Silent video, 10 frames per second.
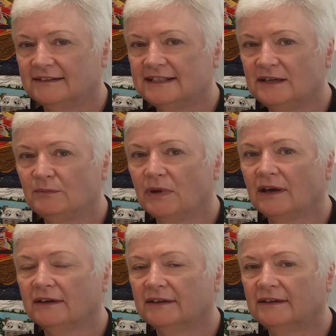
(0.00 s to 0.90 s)

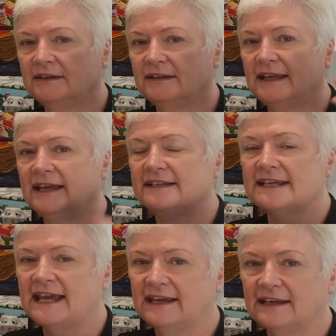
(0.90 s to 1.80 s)
timber in there to
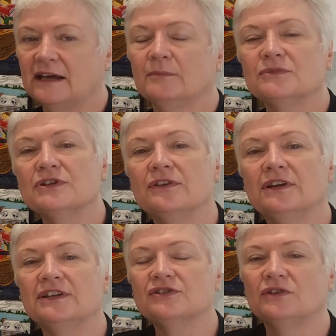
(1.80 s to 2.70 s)
hang it up so that
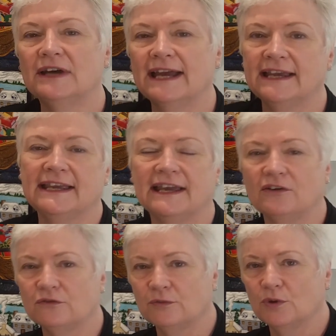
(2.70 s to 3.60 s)
it's not hanging
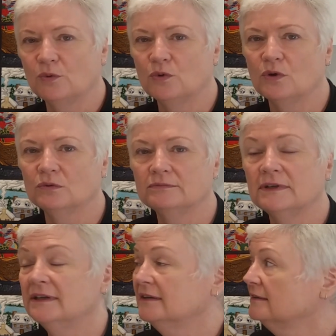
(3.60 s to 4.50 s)
out from the wall.
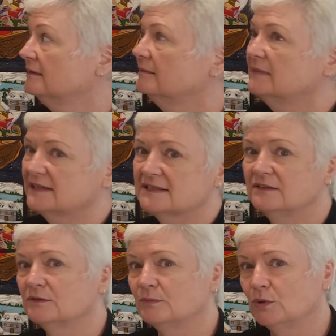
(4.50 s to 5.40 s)
Makes it
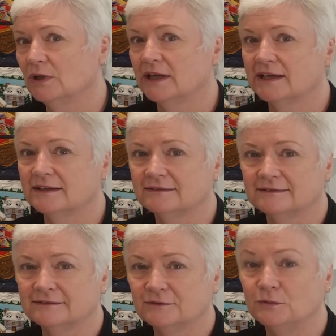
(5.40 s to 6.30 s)
look more like a
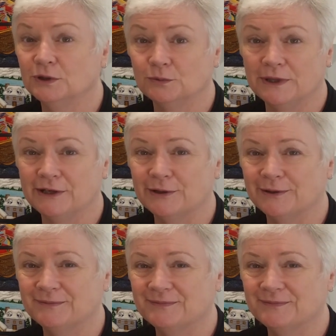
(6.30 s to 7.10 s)
real window.